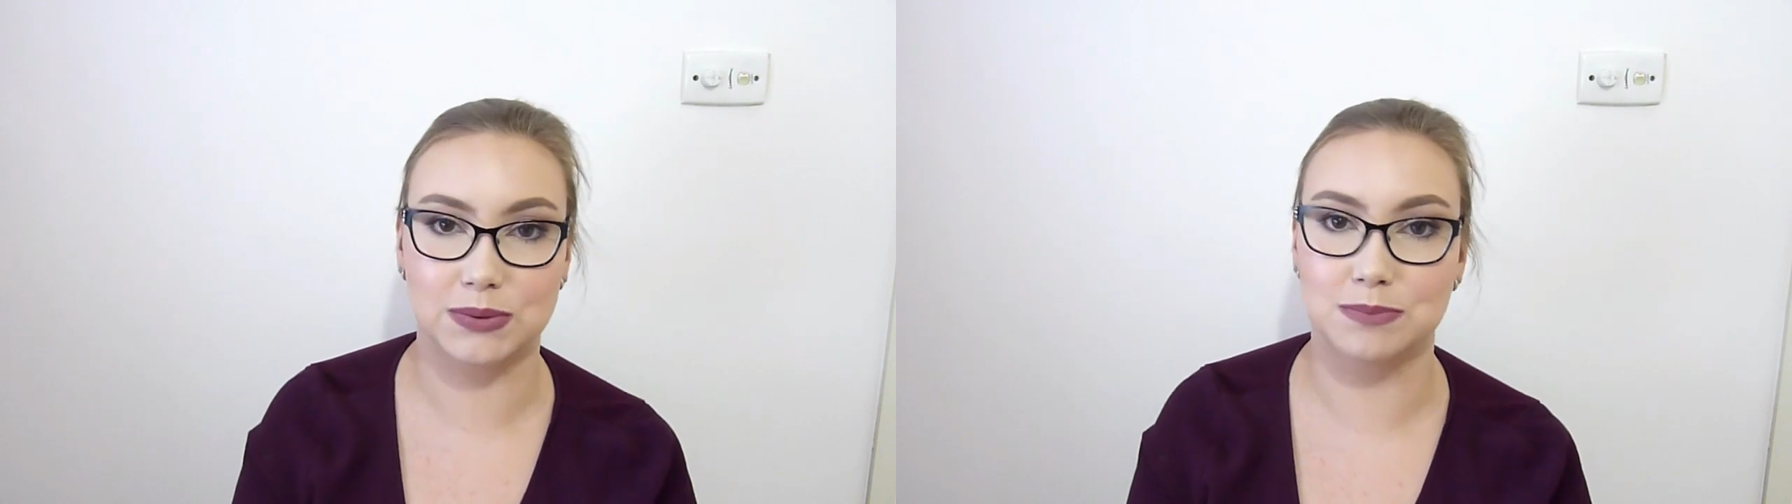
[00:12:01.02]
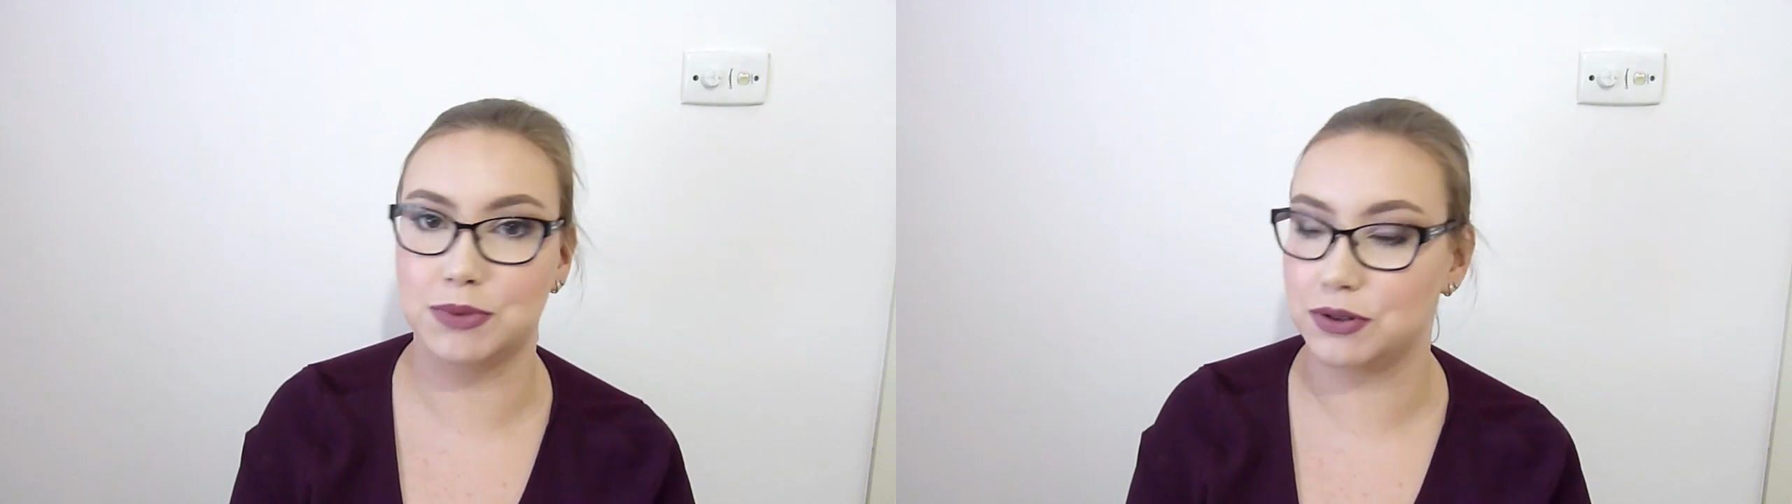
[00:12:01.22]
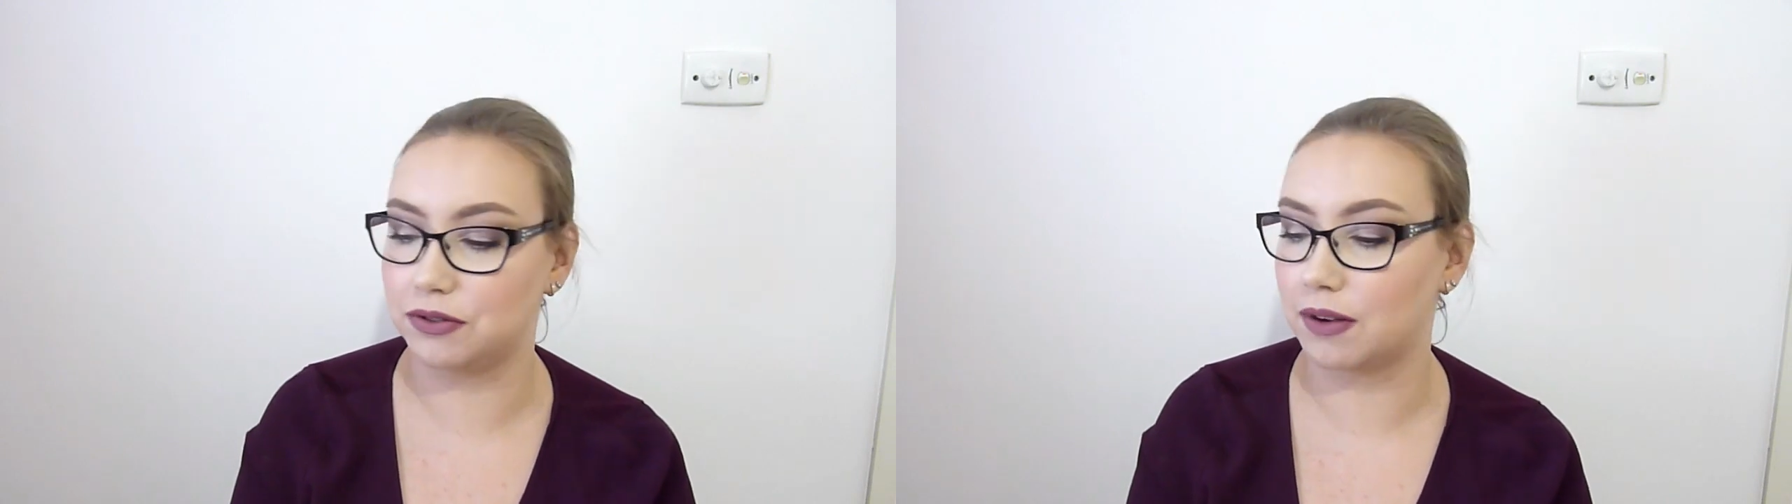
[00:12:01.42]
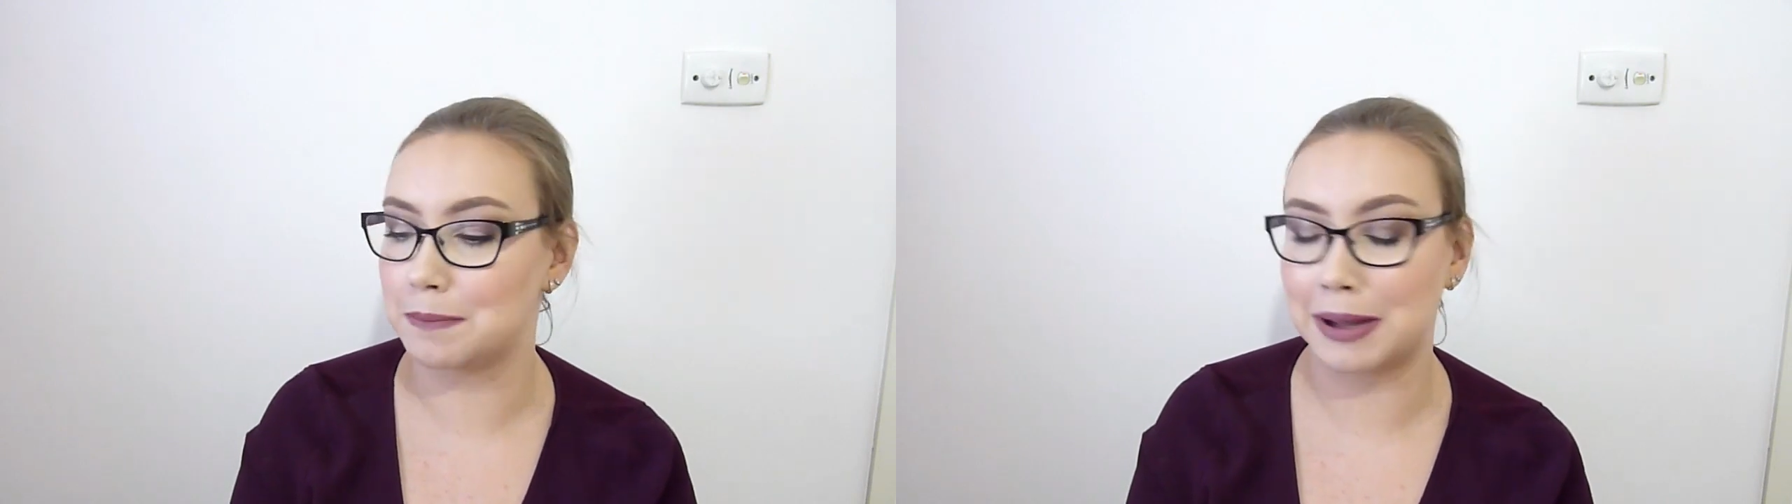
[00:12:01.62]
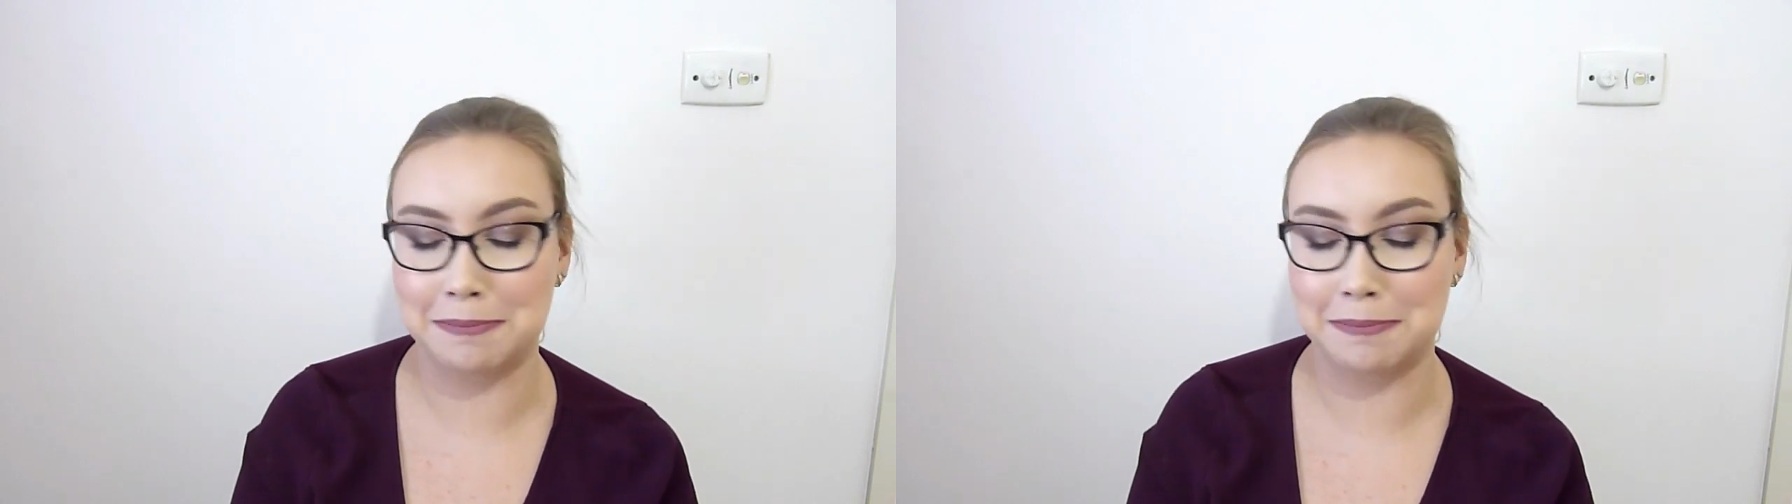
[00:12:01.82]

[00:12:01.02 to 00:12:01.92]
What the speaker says: remove my